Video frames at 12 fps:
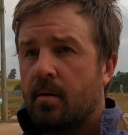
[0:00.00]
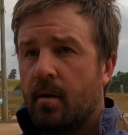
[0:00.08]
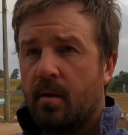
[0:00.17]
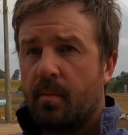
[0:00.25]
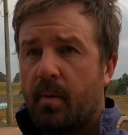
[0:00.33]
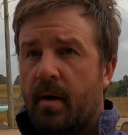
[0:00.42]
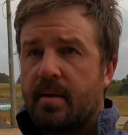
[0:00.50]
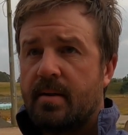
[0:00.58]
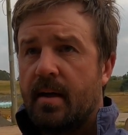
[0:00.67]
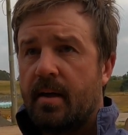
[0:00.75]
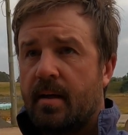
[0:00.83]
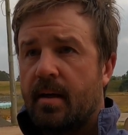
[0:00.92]
to the spray
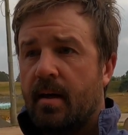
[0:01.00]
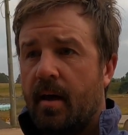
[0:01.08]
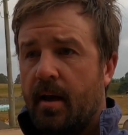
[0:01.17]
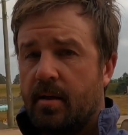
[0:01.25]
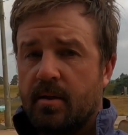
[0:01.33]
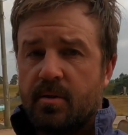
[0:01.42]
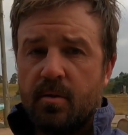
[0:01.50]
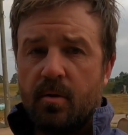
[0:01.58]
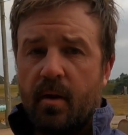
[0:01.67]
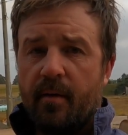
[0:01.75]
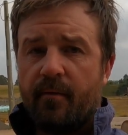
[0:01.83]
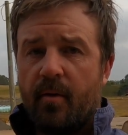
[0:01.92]
tank and just
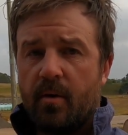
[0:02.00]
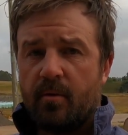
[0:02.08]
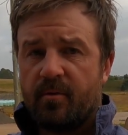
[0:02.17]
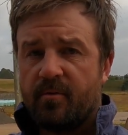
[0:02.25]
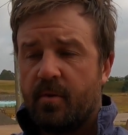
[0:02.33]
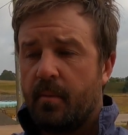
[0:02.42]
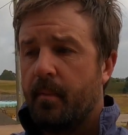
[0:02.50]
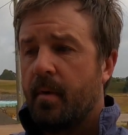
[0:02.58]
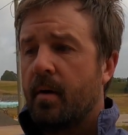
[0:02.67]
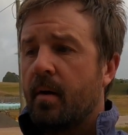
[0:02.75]
do that final strip